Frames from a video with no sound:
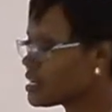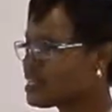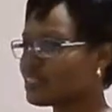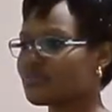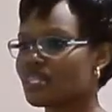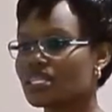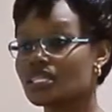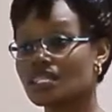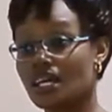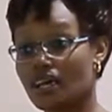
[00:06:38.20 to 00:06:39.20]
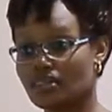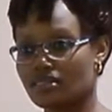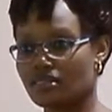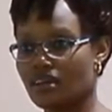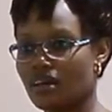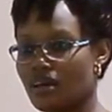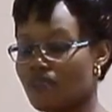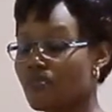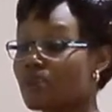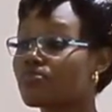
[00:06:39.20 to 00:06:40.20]
he runs after these cars.
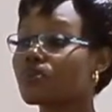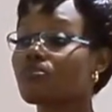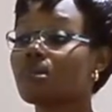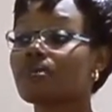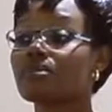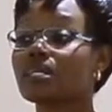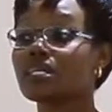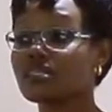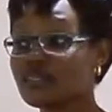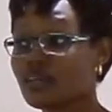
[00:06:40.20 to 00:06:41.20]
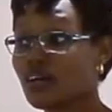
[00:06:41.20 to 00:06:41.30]
My problem is,